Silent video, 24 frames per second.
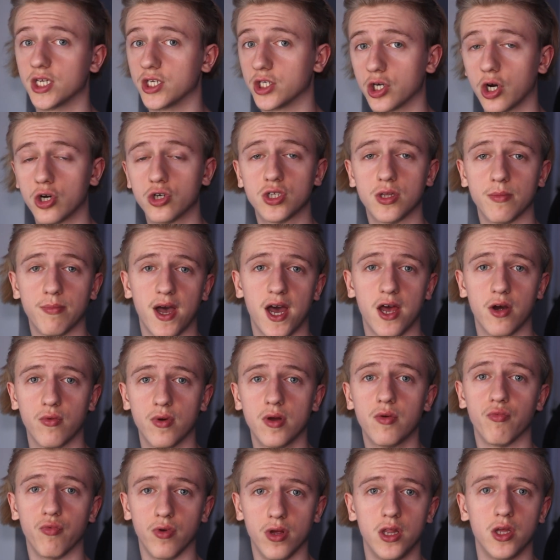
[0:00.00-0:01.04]
can charge the
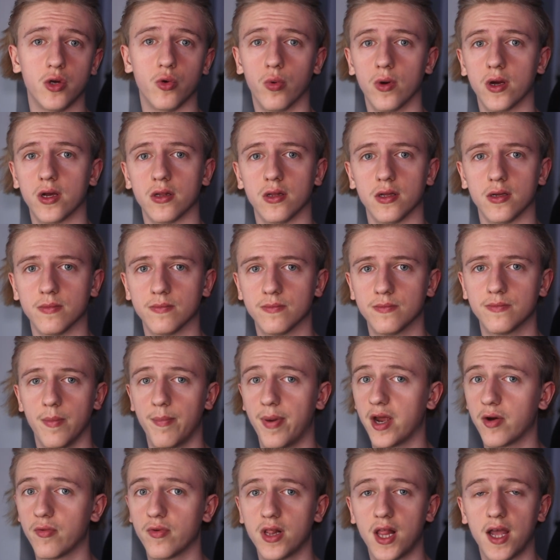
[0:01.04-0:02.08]
battery really quickly.
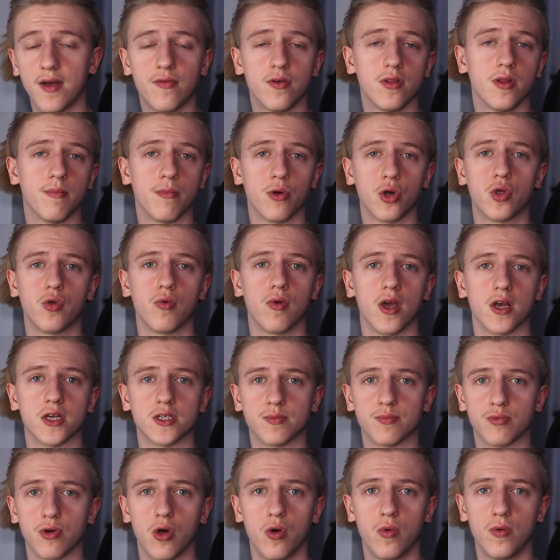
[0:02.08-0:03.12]
Battery life on the Mercury
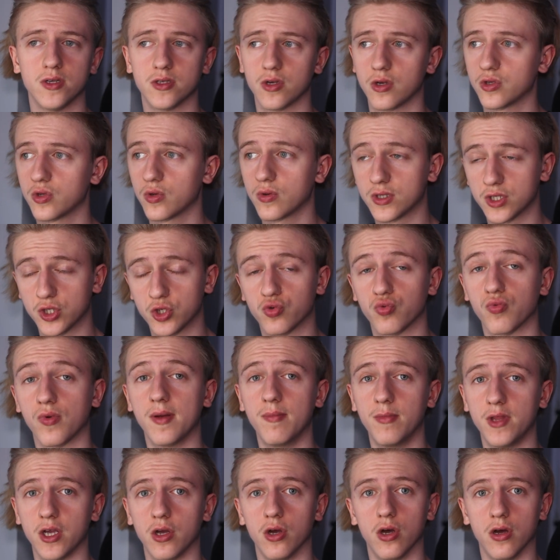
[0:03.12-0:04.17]
X Pro is also
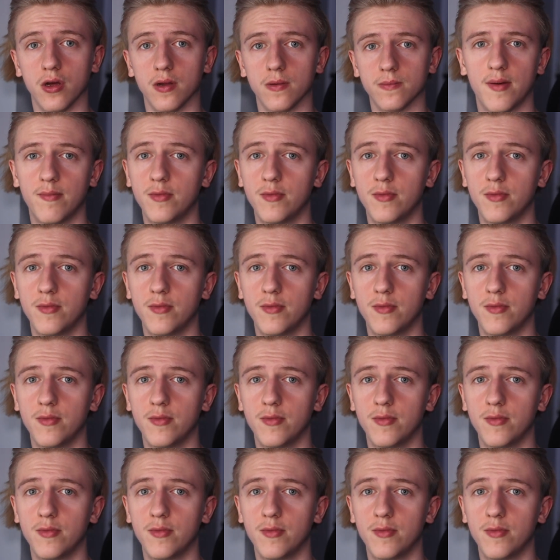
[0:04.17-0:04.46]
extremely good.